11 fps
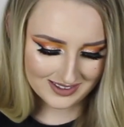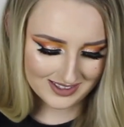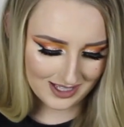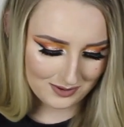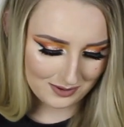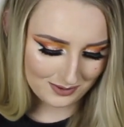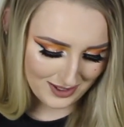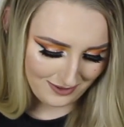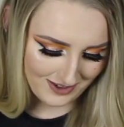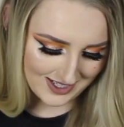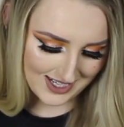That'll be
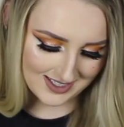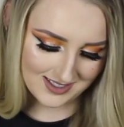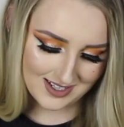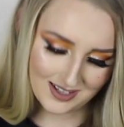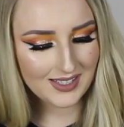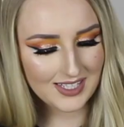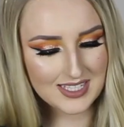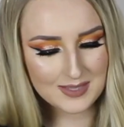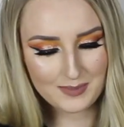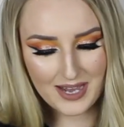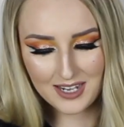really fantastic. In
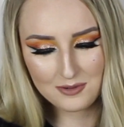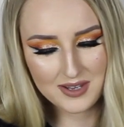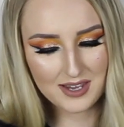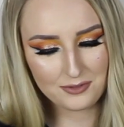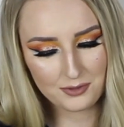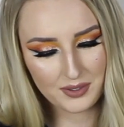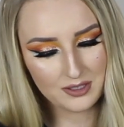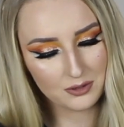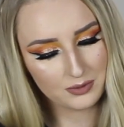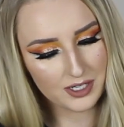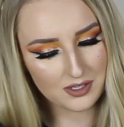this bag, we have three
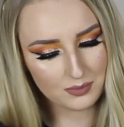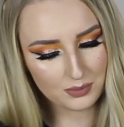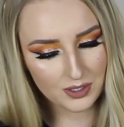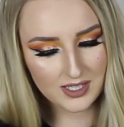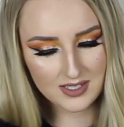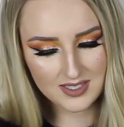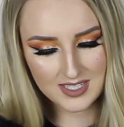little Redken products.